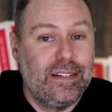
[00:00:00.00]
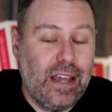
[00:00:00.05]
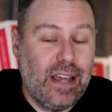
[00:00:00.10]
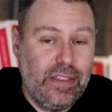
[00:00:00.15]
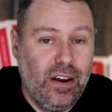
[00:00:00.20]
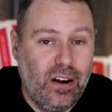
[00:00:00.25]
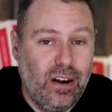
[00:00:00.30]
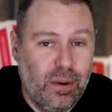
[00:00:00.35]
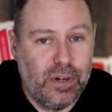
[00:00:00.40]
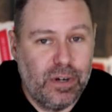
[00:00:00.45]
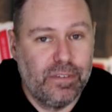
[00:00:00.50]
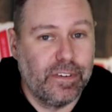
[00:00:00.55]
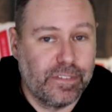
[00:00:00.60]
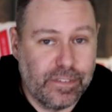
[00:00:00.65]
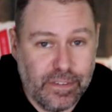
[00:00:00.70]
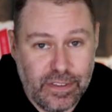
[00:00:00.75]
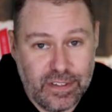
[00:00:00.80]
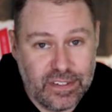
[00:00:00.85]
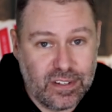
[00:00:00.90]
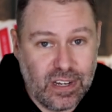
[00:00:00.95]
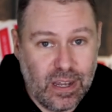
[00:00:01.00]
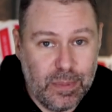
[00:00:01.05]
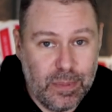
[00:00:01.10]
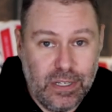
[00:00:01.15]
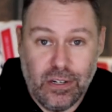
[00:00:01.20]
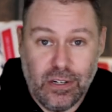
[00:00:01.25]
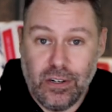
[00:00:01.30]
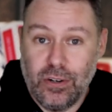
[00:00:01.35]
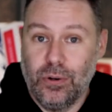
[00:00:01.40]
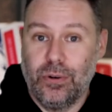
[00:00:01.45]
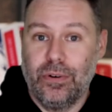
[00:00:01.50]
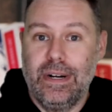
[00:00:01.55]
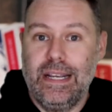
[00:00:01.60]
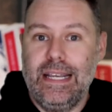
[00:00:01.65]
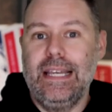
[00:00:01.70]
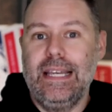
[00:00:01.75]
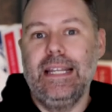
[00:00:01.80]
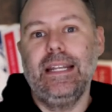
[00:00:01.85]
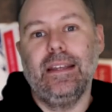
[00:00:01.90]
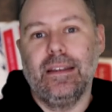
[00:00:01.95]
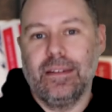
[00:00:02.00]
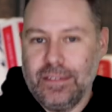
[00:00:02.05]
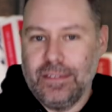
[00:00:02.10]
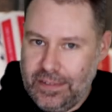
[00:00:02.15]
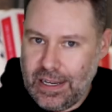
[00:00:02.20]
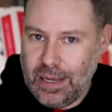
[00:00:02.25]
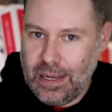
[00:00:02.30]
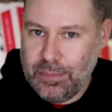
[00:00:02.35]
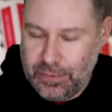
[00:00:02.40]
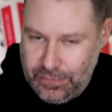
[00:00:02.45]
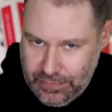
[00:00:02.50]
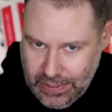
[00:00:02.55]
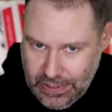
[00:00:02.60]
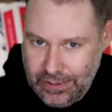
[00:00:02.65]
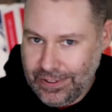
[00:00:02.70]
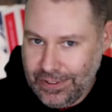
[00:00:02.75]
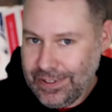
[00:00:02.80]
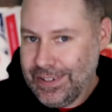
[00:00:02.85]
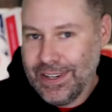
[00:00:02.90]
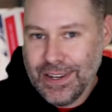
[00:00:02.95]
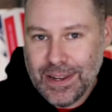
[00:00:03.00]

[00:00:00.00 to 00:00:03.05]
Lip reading: They are perfect for this time of year or any time of year,